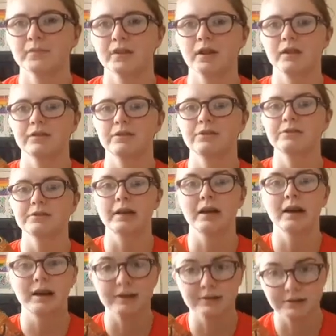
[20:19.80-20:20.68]
there's a
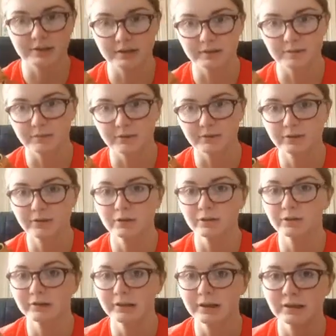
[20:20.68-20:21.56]
character in this book
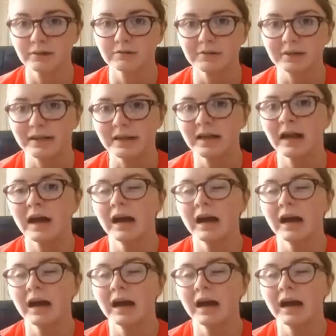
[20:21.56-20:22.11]
called Keone,